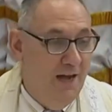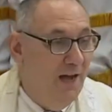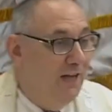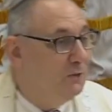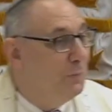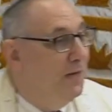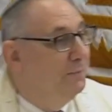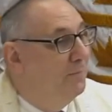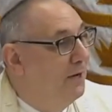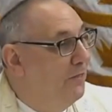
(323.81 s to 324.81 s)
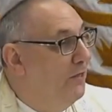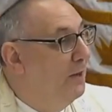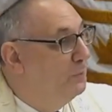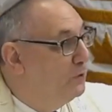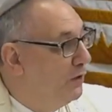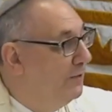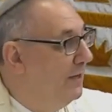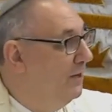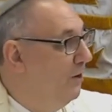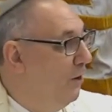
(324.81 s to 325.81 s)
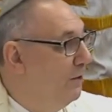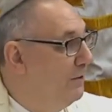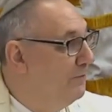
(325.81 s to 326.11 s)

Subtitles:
I spent a month observing all of